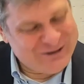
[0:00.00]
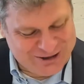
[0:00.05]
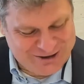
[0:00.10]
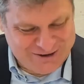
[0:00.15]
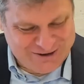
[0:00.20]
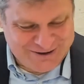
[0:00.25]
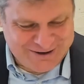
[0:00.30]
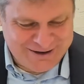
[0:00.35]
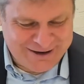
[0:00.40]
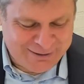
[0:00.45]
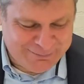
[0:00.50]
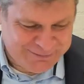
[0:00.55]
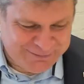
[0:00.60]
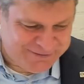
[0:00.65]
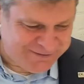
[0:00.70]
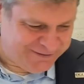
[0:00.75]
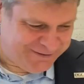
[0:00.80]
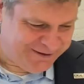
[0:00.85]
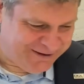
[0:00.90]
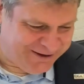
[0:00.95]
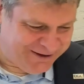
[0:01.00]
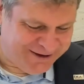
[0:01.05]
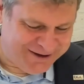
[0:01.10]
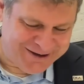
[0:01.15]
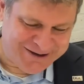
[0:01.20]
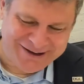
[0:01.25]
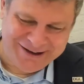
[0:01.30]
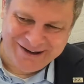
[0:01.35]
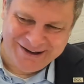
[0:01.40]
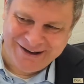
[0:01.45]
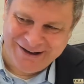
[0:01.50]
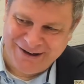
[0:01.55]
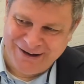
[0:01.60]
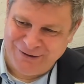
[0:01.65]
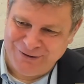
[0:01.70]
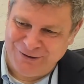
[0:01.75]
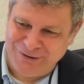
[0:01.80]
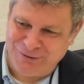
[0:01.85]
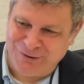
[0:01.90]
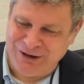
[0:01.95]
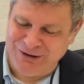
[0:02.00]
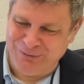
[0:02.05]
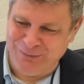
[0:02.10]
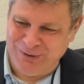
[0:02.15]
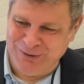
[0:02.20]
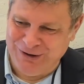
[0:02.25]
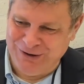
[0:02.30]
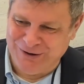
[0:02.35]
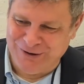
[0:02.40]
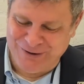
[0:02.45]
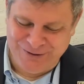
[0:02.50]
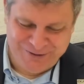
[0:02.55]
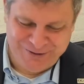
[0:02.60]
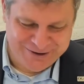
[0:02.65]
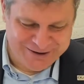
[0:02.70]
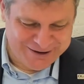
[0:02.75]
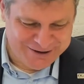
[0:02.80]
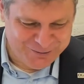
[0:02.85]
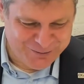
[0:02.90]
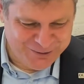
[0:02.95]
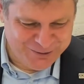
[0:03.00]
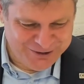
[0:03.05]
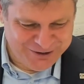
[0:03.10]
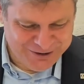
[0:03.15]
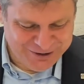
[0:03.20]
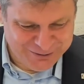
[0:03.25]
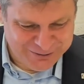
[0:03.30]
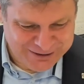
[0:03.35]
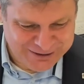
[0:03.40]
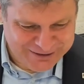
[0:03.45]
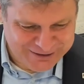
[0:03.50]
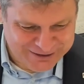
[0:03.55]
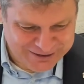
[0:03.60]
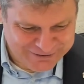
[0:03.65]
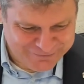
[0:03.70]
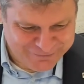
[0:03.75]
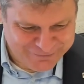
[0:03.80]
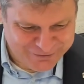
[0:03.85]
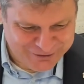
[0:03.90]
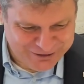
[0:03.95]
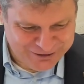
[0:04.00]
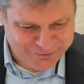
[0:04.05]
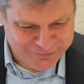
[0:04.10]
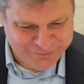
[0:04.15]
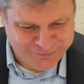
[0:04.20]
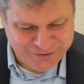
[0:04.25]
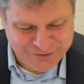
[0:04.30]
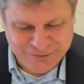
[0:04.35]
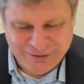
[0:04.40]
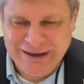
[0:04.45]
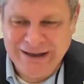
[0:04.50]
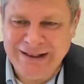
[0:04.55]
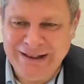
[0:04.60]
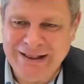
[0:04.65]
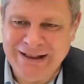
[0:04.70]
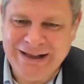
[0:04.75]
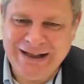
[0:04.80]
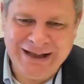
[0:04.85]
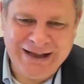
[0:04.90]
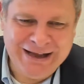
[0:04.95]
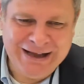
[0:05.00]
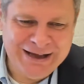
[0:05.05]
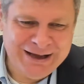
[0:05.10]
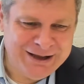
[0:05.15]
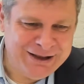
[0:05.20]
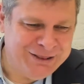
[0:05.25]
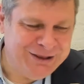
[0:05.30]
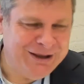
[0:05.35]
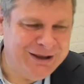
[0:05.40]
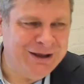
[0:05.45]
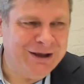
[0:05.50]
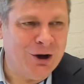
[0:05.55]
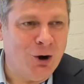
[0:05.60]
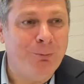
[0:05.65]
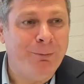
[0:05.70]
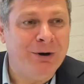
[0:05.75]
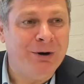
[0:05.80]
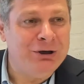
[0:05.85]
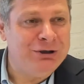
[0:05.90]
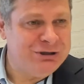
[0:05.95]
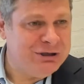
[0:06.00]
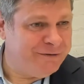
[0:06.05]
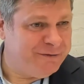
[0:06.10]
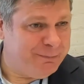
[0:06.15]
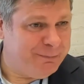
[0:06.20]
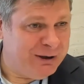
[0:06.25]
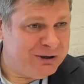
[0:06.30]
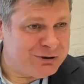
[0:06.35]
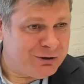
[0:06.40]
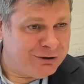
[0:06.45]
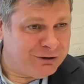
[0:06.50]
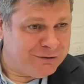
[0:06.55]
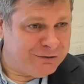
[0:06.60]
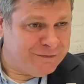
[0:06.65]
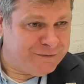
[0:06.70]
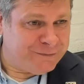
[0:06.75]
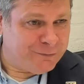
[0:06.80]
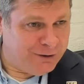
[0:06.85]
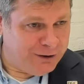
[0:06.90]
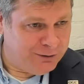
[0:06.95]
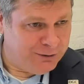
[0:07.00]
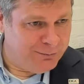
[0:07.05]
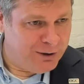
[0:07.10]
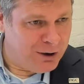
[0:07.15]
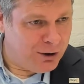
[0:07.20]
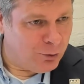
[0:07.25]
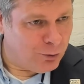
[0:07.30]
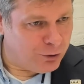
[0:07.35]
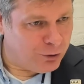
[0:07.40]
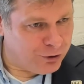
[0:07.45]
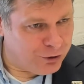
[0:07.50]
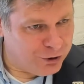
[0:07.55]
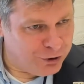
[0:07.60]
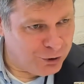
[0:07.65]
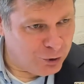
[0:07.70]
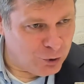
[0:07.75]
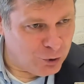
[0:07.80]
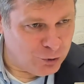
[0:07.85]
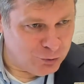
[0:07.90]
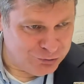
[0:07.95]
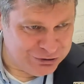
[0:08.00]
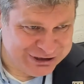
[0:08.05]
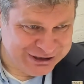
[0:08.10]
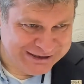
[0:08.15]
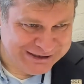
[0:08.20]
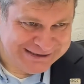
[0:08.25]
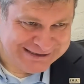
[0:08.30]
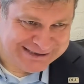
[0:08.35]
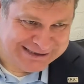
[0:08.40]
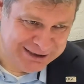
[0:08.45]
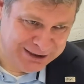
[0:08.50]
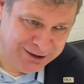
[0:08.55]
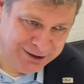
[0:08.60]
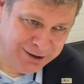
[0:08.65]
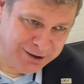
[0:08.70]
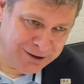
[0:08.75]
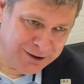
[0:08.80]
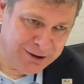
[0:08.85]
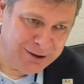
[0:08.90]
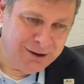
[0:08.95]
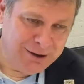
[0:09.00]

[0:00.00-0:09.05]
Sure, absolutely. And great to be here with you for the interview. The Open Geospatial Consortium, or OGC,